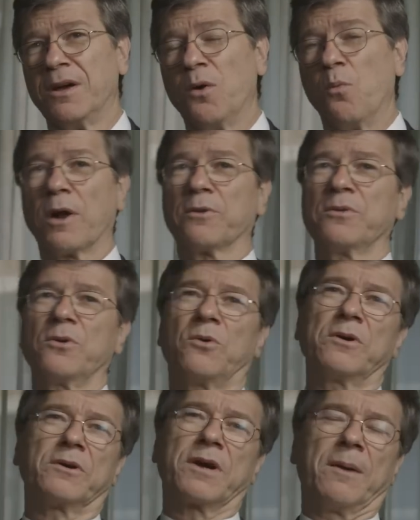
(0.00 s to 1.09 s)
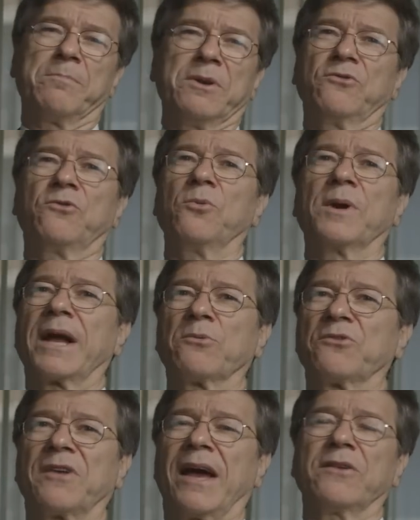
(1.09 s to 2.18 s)
What are the oil companies doing
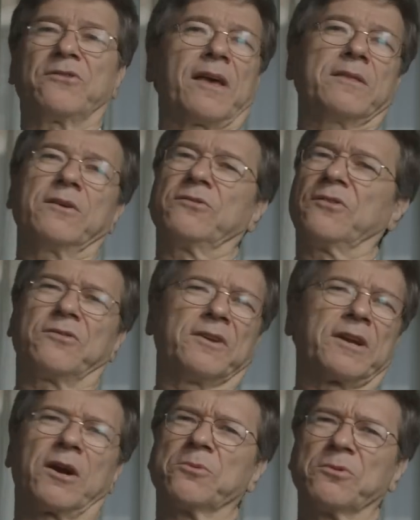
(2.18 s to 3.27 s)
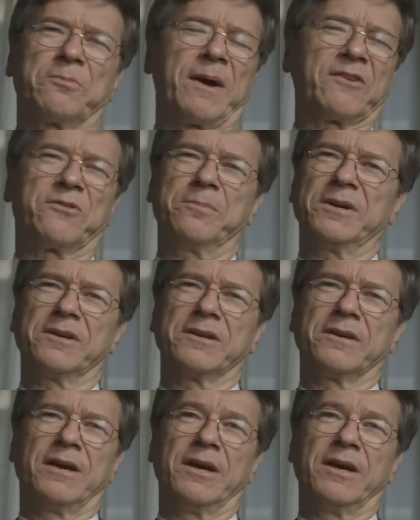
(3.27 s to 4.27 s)
outside saying this isn't our responsibility?